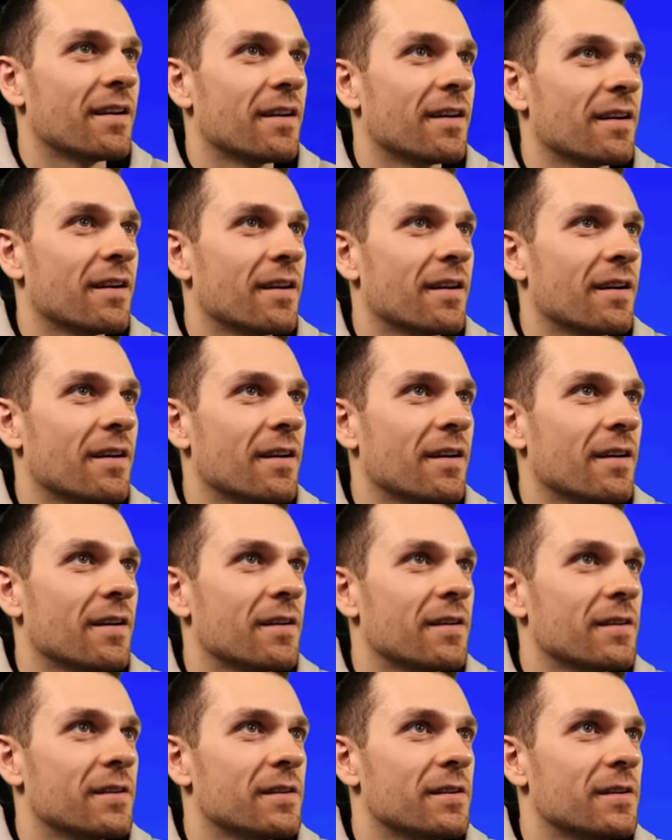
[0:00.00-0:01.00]

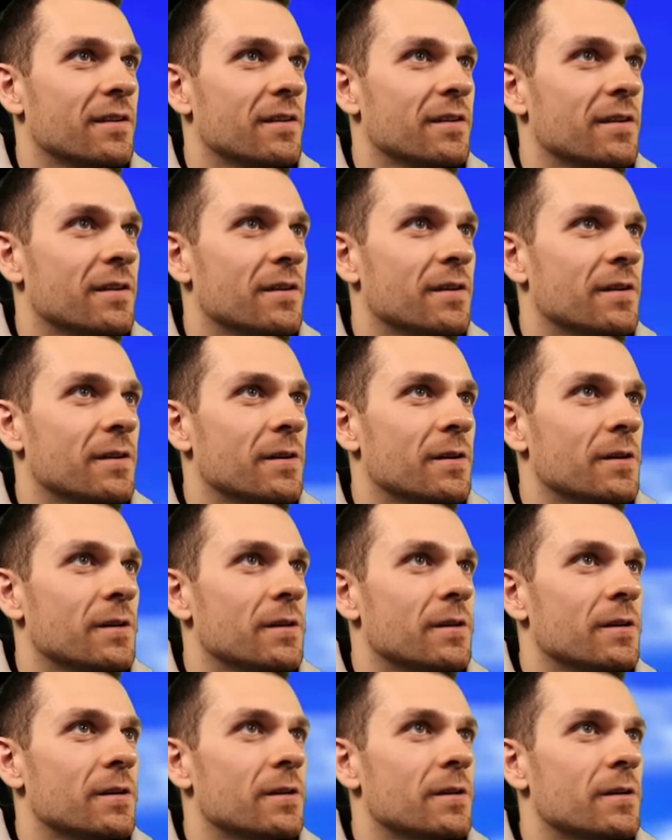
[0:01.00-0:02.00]

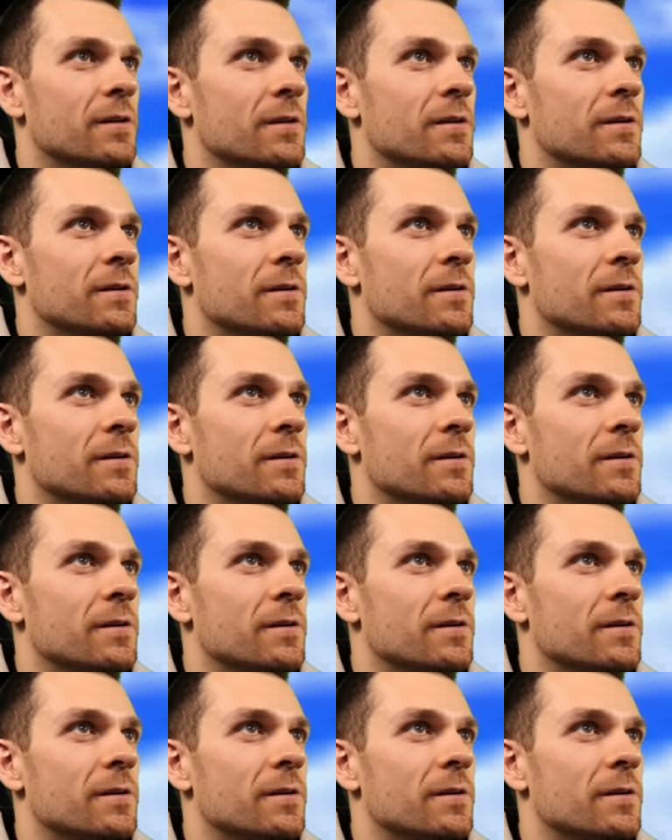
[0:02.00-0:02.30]
[no speech]